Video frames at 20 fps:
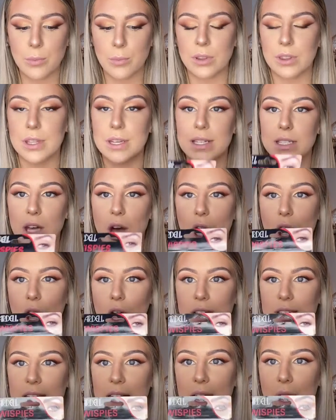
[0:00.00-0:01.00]
with these
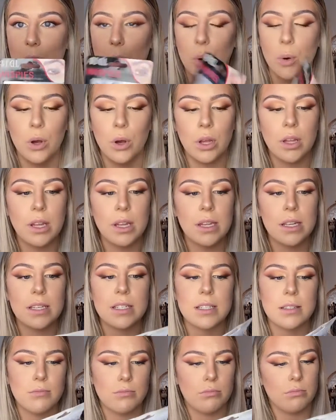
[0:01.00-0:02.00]
Ardell
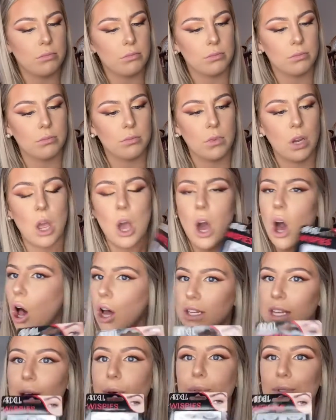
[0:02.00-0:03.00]

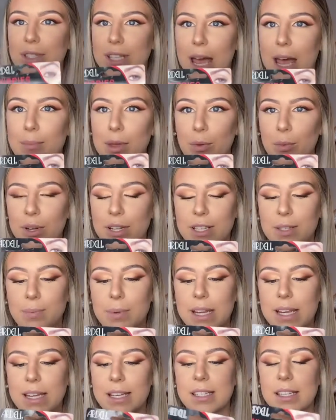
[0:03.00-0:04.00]

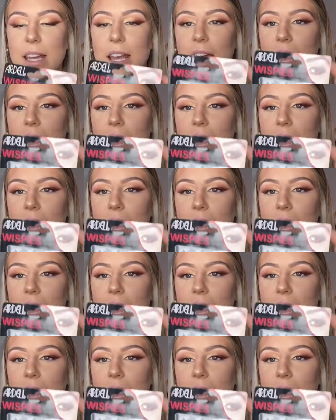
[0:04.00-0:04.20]
Demi-Wispies,